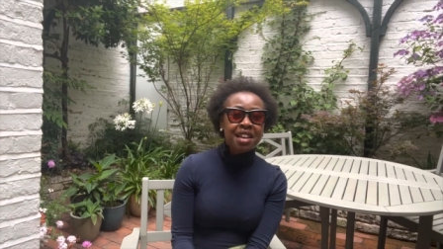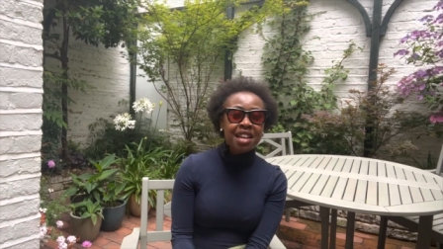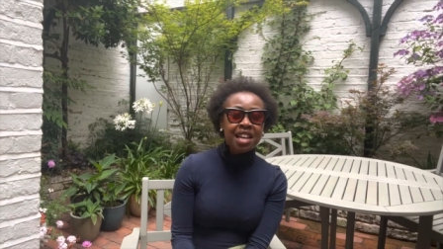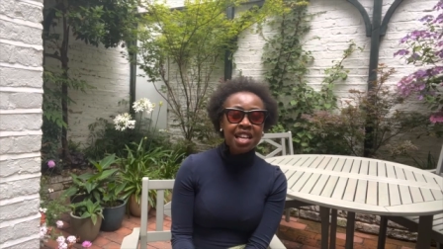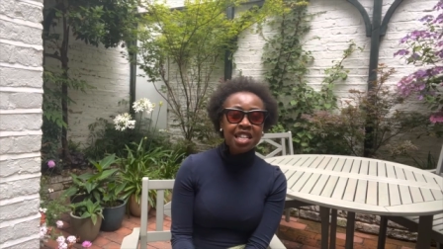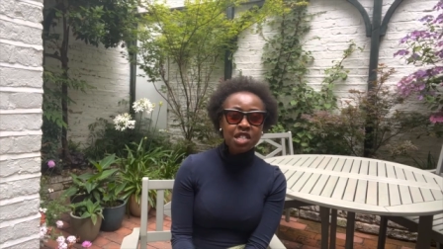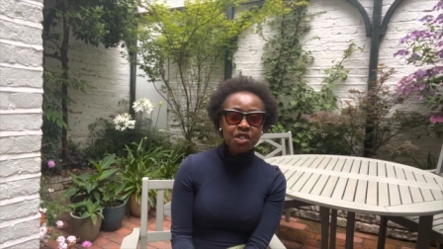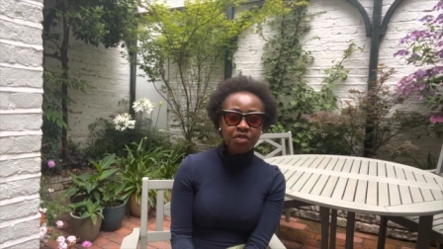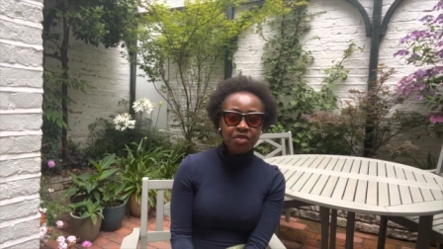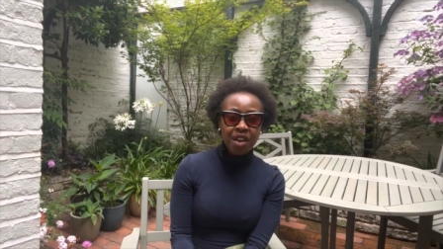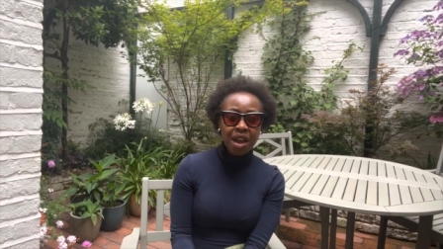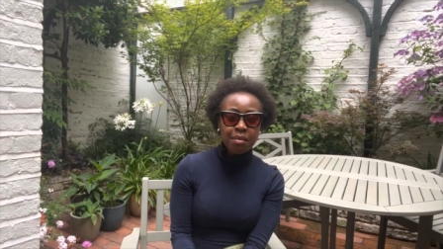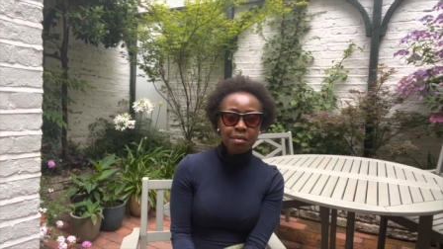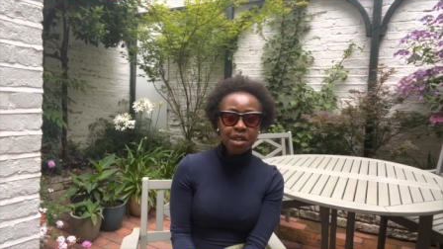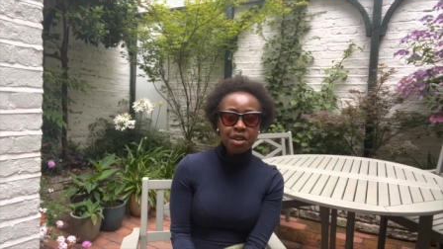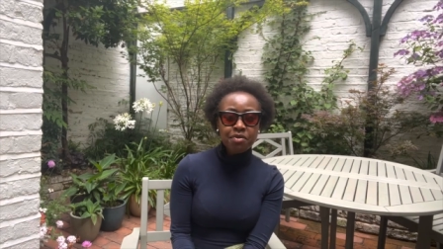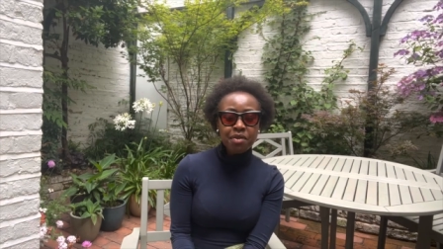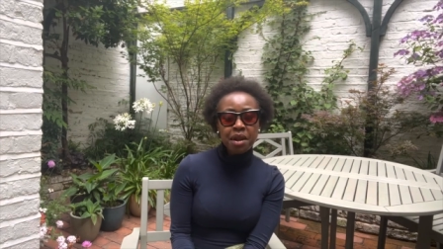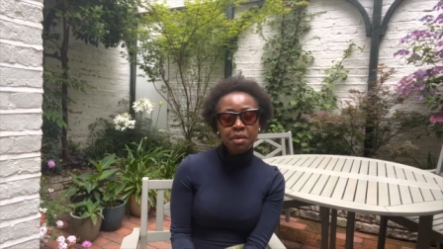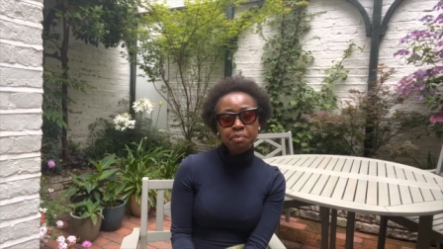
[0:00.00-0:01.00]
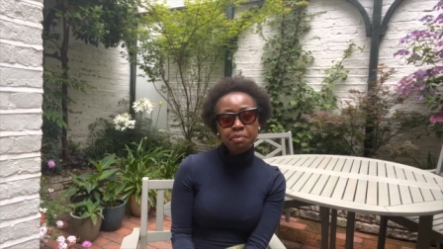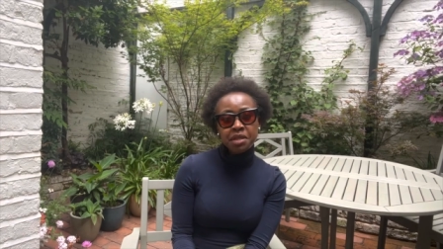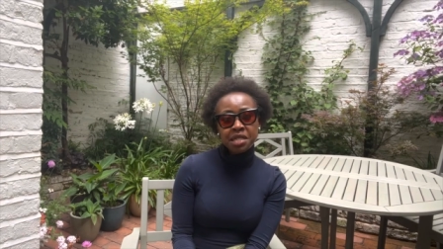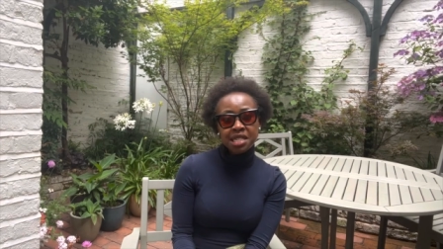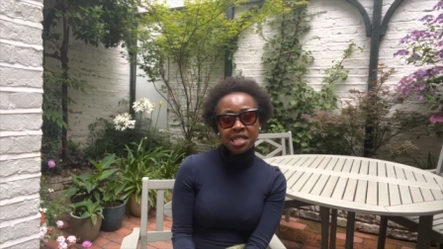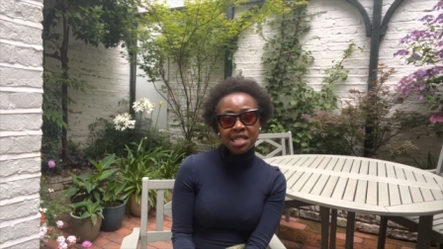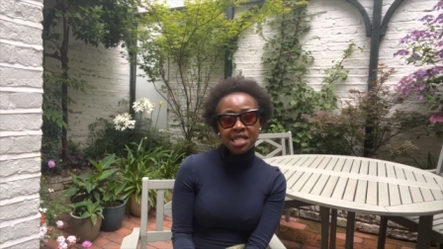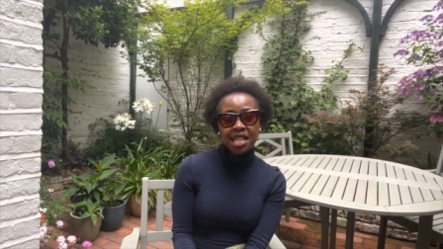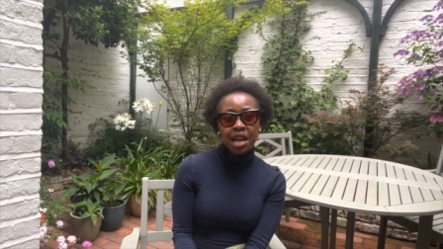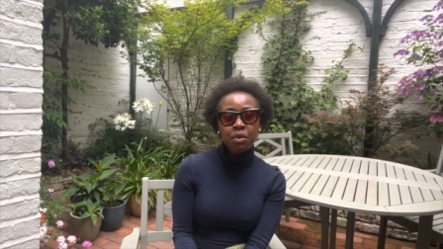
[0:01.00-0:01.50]
it's a family run
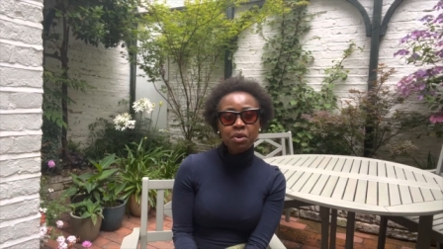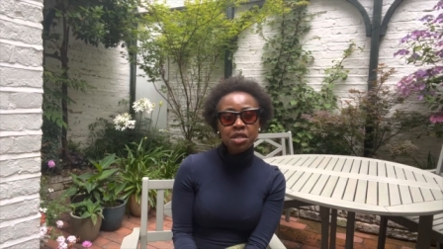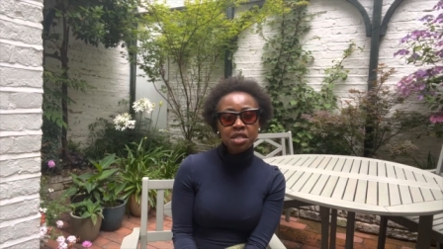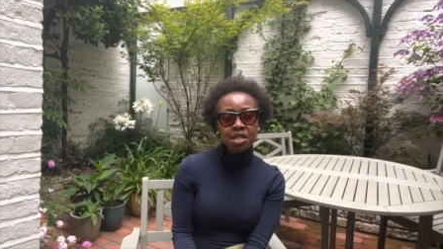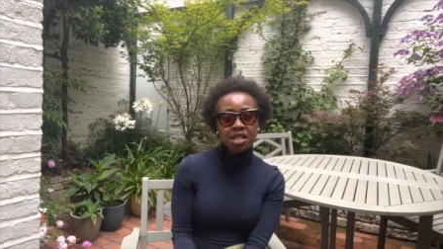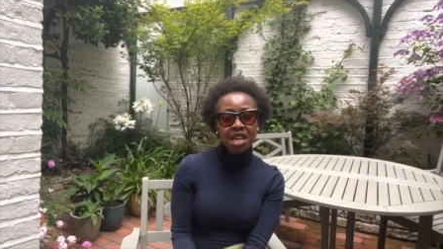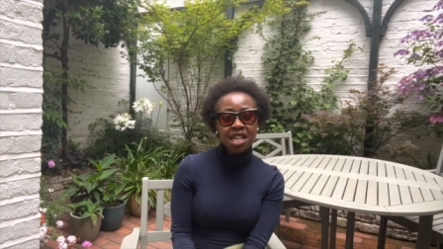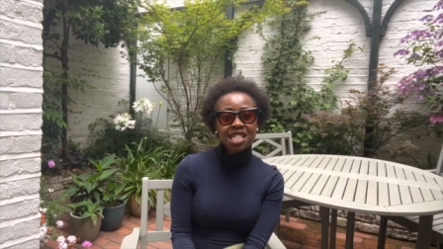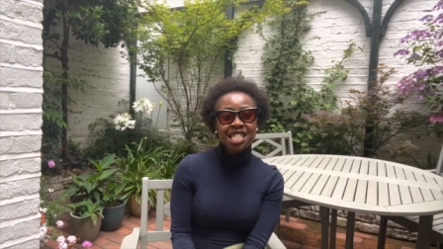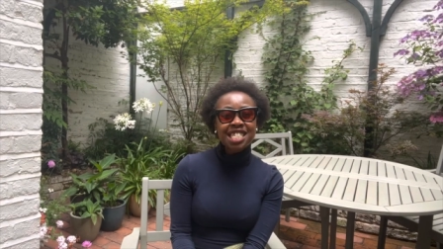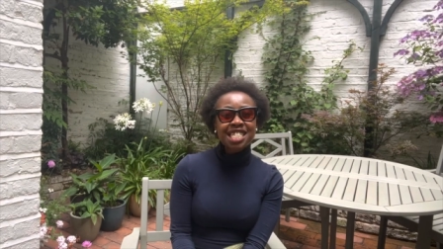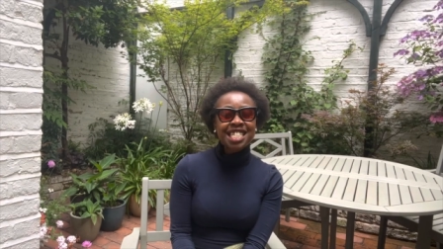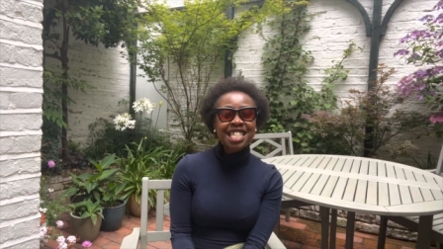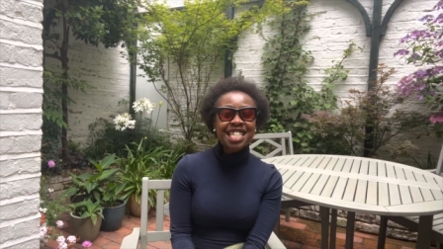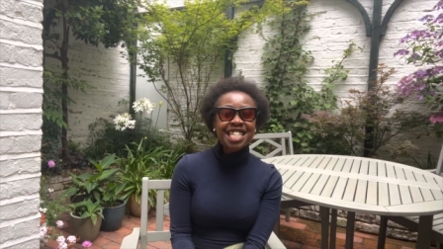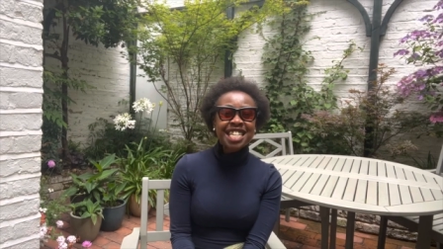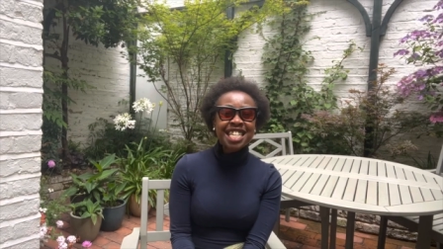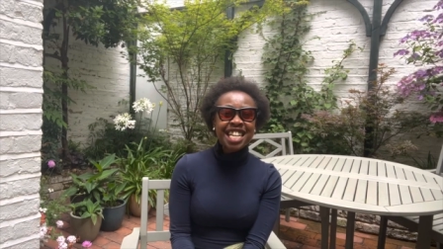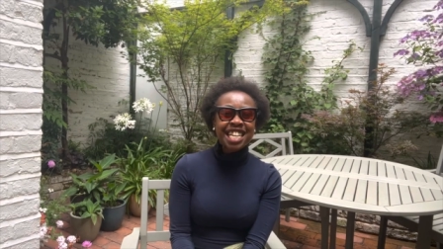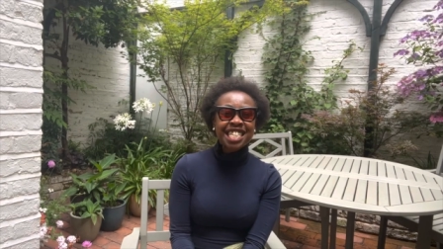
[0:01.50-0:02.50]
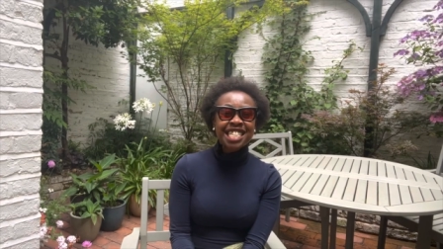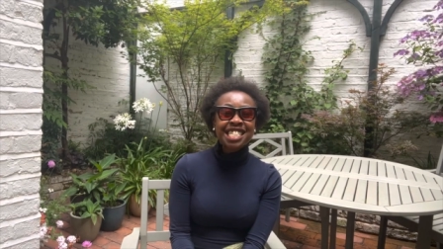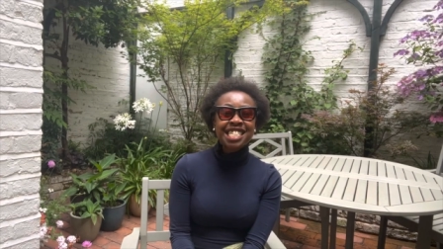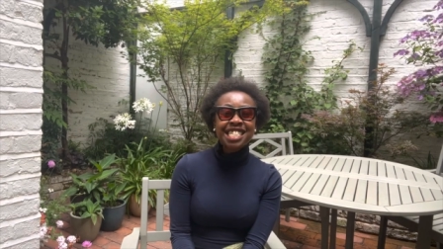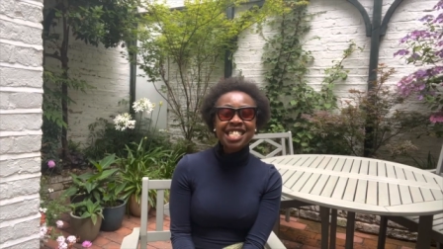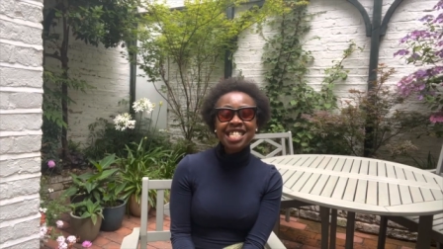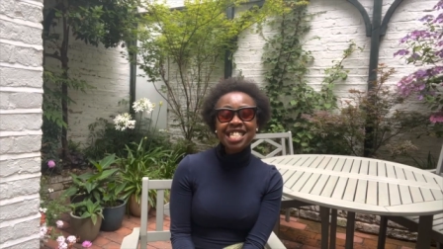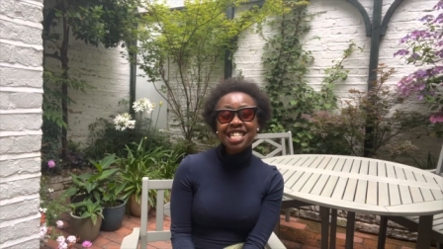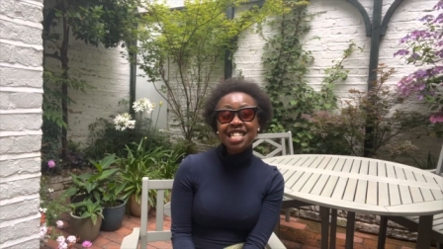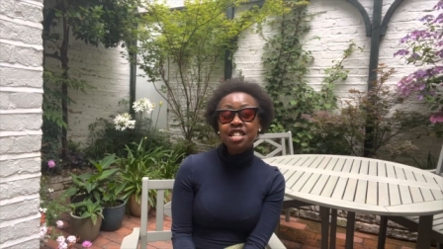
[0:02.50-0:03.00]
business that was started in
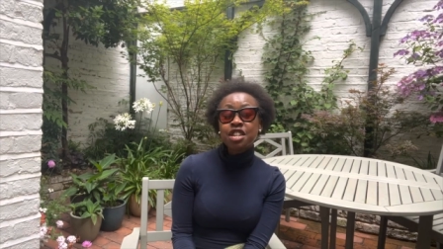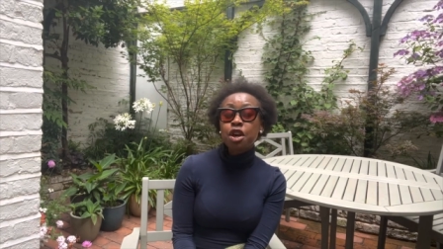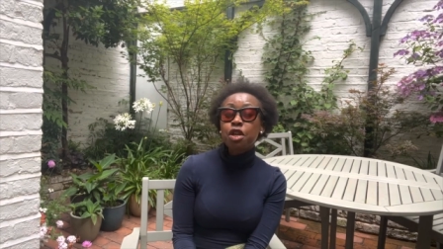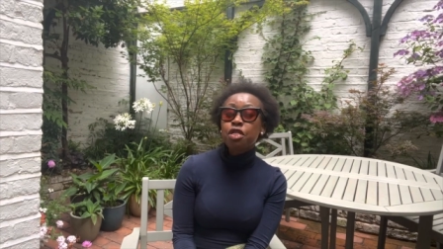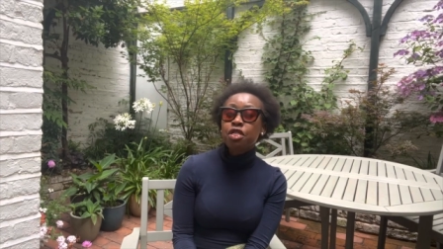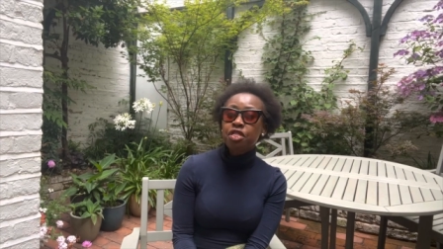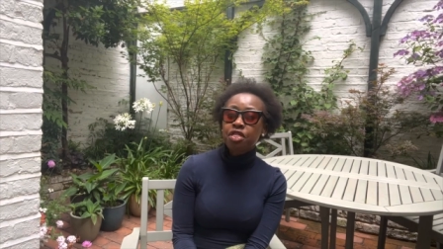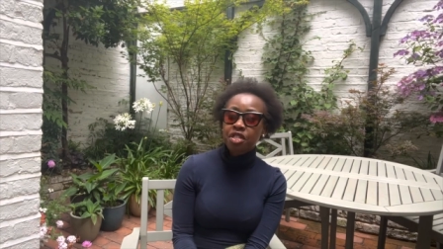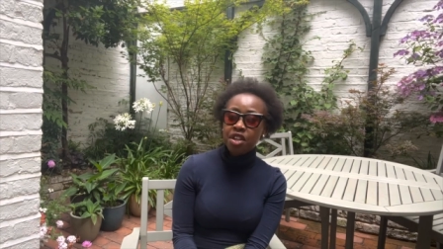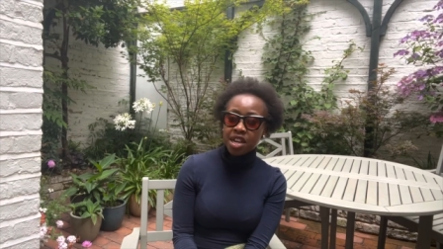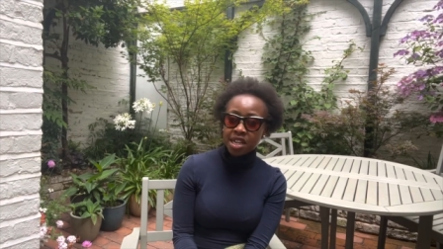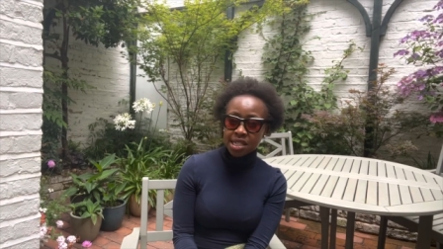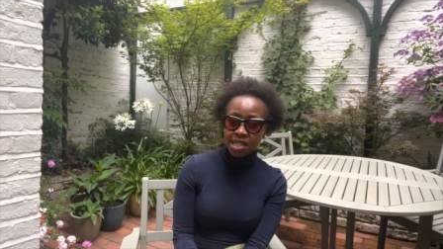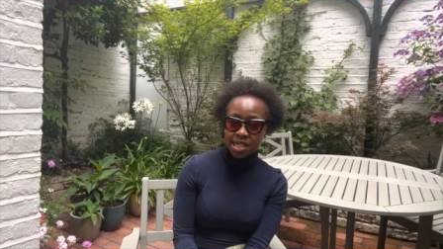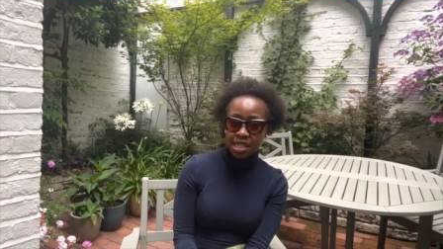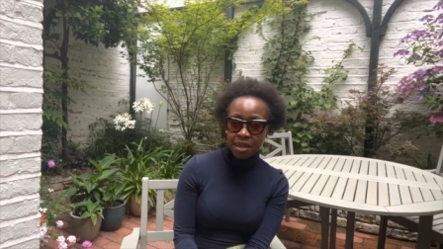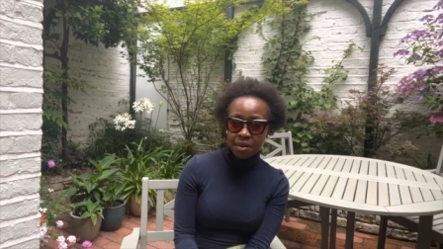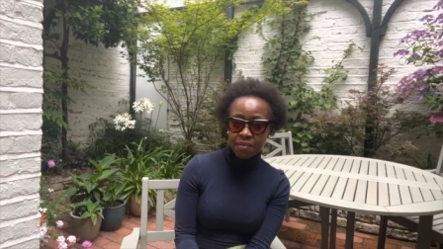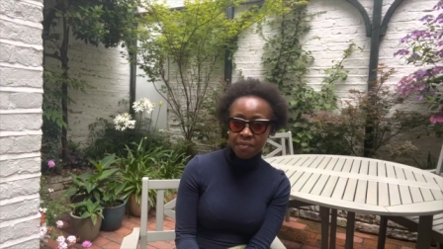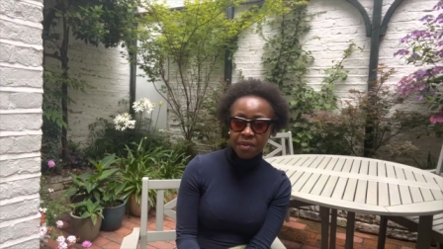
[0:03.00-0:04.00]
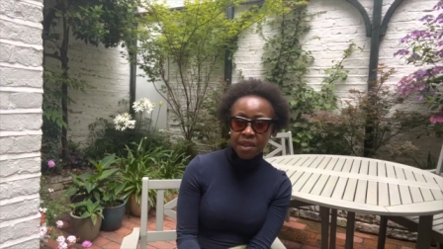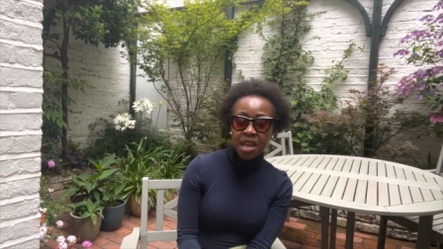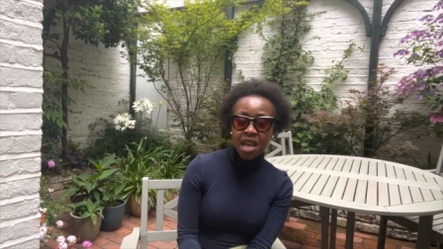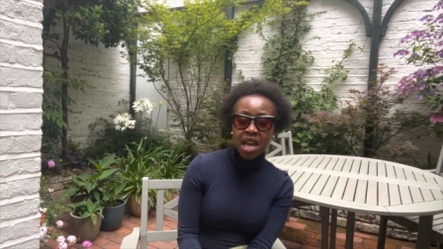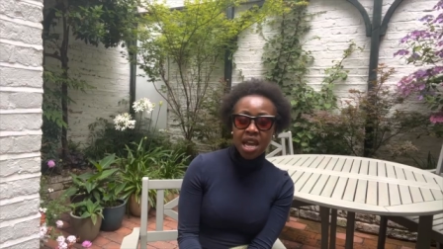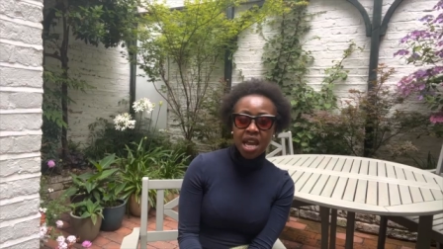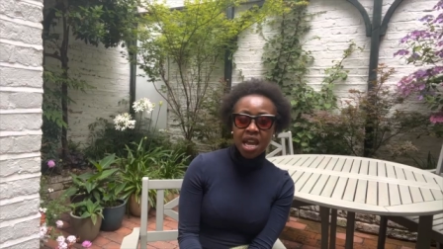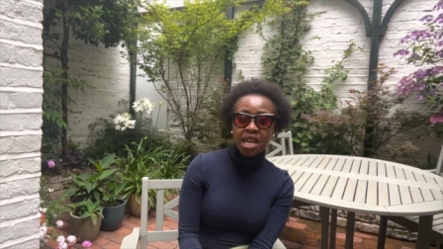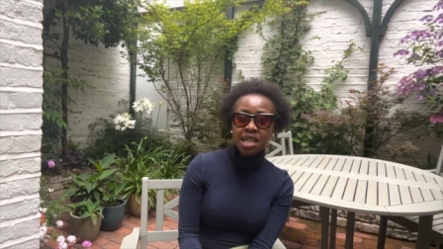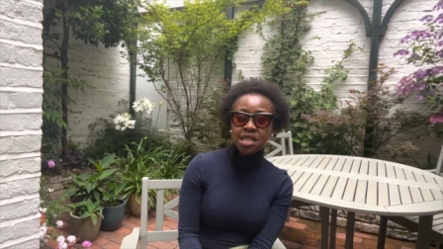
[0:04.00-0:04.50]
1930.
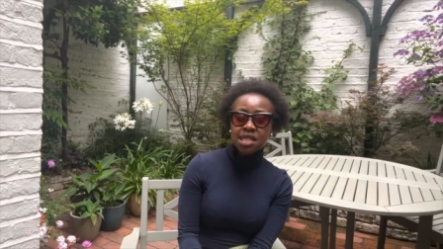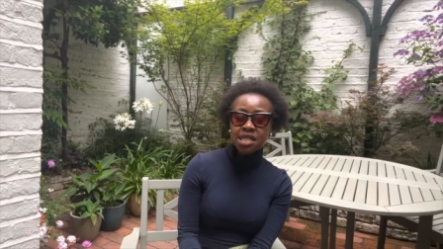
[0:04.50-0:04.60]
And